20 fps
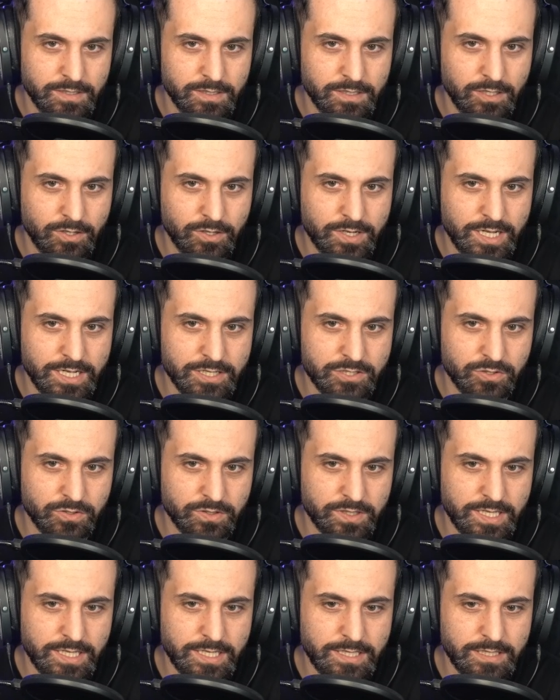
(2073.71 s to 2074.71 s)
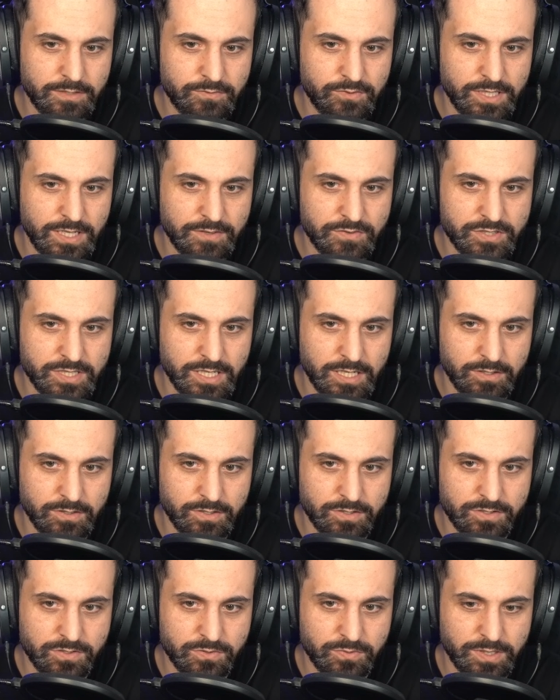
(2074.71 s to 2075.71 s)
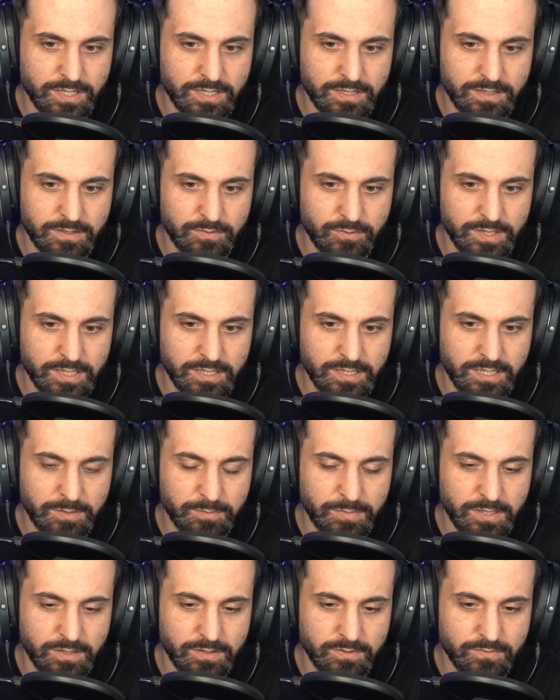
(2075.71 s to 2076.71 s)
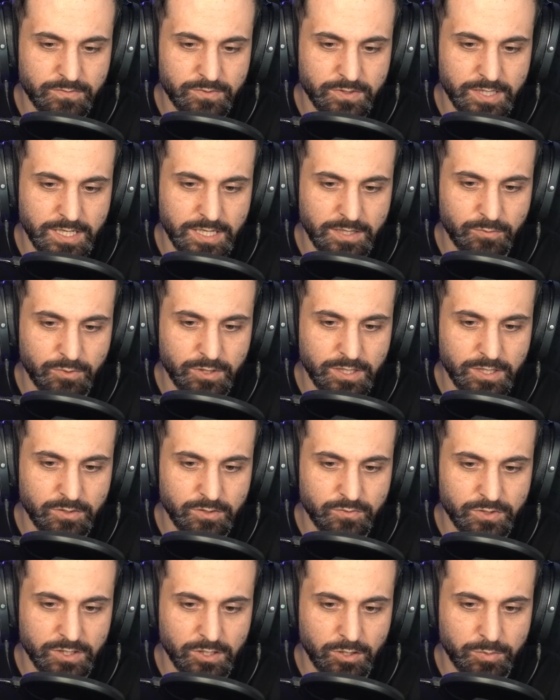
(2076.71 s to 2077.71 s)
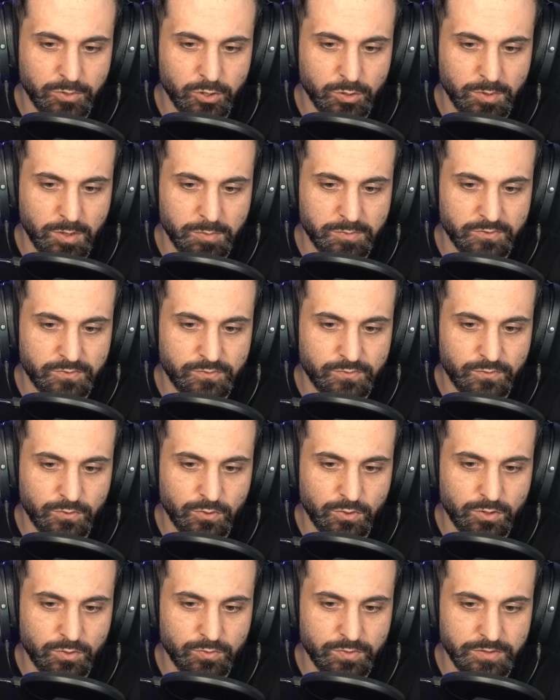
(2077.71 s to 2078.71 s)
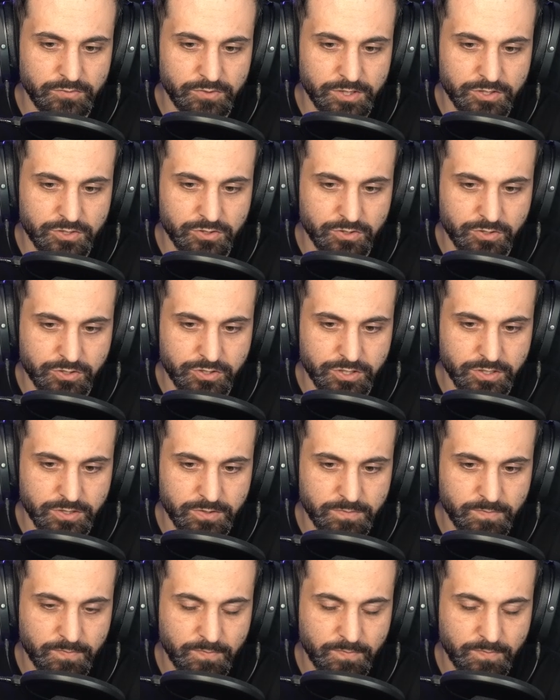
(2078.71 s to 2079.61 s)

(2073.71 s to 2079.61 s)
Okay, so they definitely have Cyrus. We gotta keep out for that. We're gonna the Pokeball before we research here.